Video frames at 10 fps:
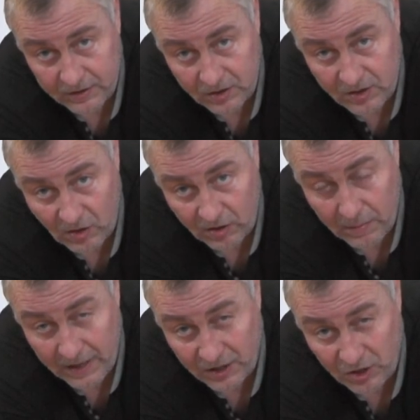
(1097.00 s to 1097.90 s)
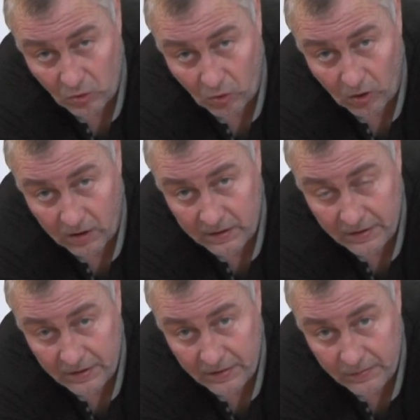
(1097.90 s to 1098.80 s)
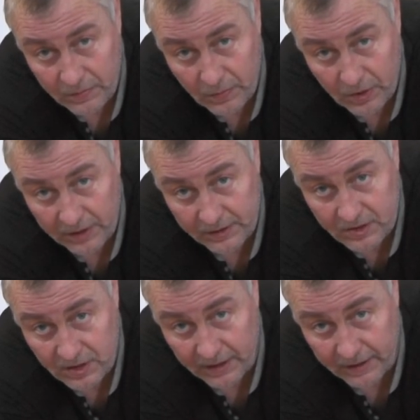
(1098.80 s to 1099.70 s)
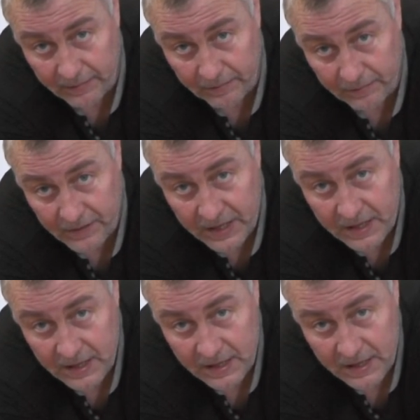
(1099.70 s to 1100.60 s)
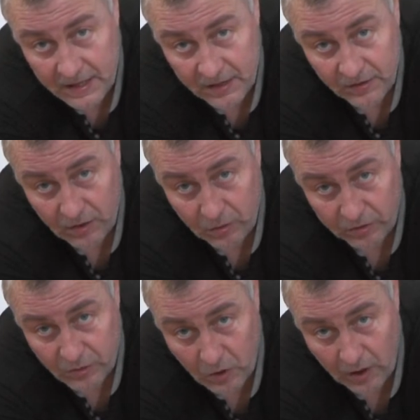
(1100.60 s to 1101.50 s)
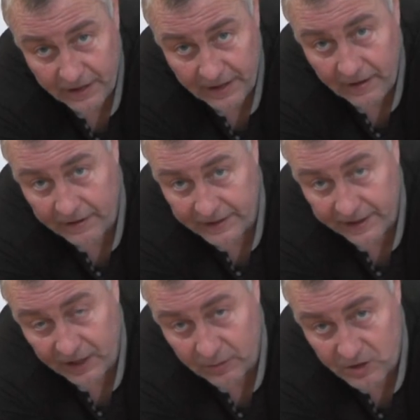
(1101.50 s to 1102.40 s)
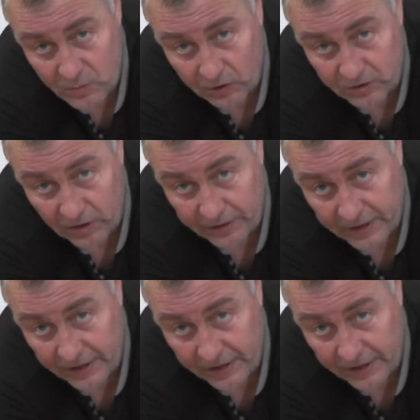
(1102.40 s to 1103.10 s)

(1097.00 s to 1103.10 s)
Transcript: just so I can make sure that the corners work out and they're going to be spot on,